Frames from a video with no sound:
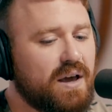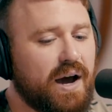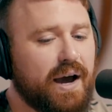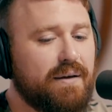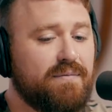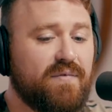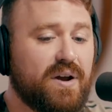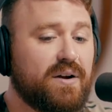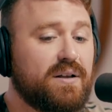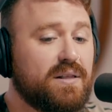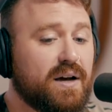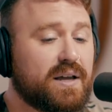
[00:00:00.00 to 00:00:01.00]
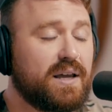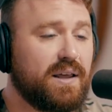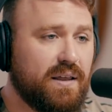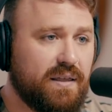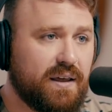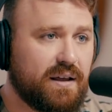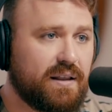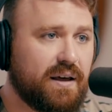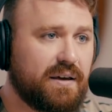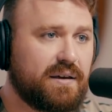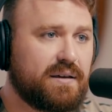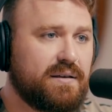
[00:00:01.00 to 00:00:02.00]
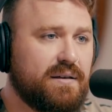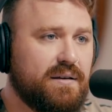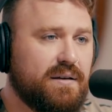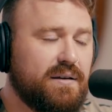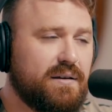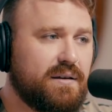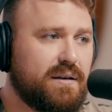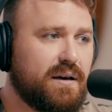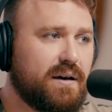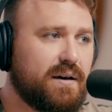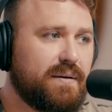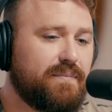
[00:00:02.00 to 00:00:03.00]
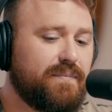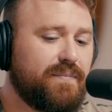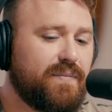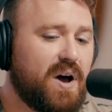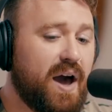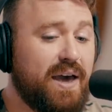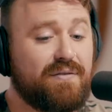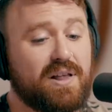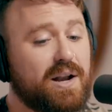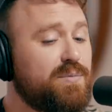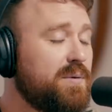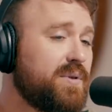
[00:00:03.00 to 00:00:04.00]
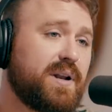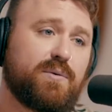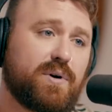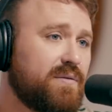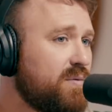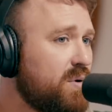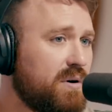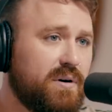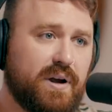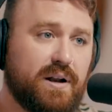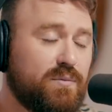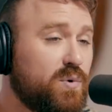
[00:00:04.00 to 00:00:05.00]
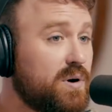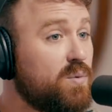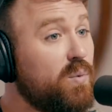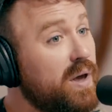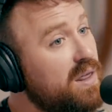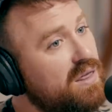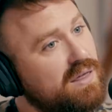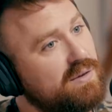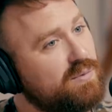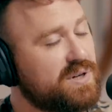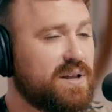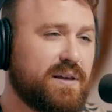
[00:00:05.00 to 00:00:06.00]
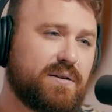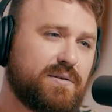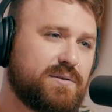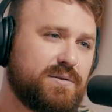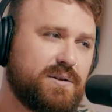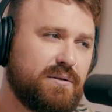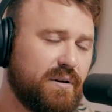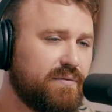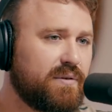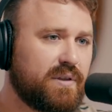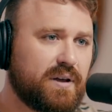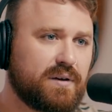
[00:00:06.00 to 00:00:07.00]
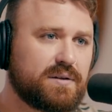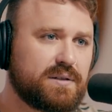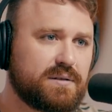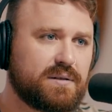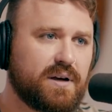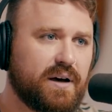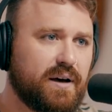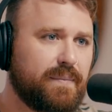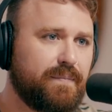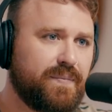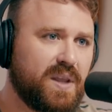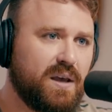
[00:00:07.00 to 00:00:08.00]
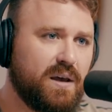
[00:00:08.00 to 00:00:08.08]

I'm very lucky that like um, I have a lot of people that I work for and work with, which I think are two different things. Um,